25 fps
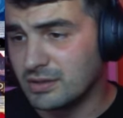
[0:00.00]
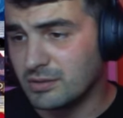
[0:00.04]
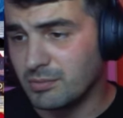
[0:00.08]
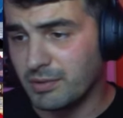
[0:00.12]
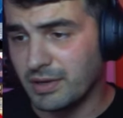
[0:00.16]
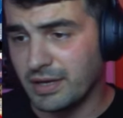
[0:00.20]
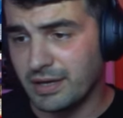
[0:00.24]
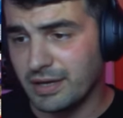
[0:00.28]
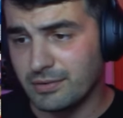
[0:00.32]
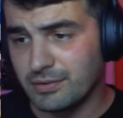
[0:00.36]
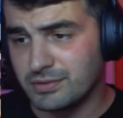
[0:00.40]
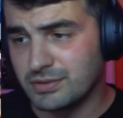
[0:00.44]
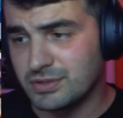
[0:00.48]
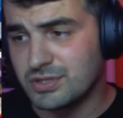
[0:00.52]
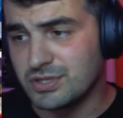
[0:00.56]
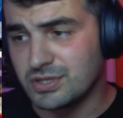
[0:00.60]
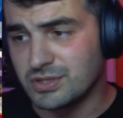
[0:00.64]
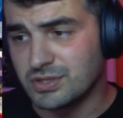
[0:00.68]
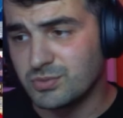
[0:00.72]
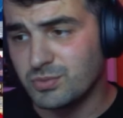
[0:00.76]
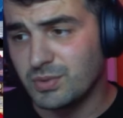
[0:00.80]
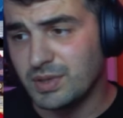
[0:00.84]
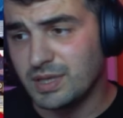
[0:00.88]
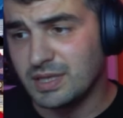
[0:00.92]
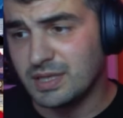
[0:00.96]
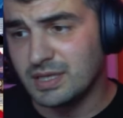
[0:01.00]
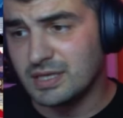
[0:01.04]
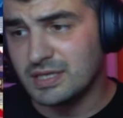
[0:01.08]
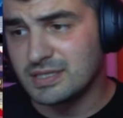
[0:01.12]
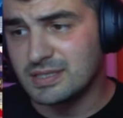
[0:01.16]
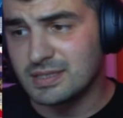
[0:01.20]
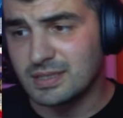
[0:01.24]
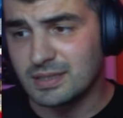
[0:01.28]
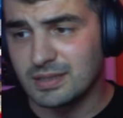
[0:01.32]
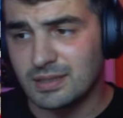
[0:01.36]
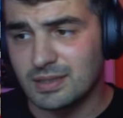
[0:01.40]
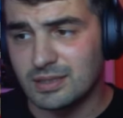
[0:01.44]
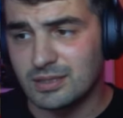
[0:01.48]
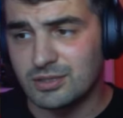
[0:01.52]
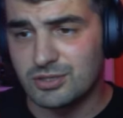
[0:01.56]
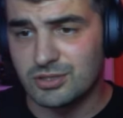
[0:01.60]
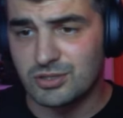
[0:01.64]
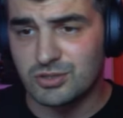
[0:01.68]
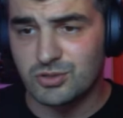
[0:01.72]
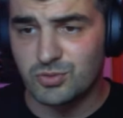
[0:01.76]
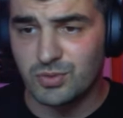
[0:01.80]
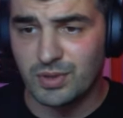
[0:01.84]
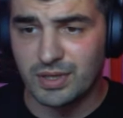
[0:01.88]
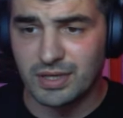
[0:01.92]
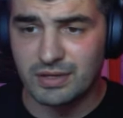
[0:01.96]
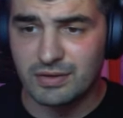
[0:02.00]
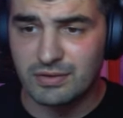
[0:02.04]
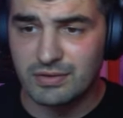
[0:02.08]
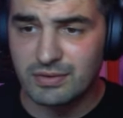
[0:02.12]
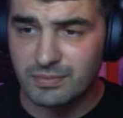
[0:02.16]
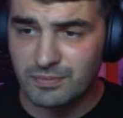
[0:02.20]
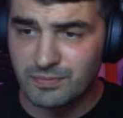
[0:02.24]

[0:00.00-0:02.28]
play out just weenies and then just swing.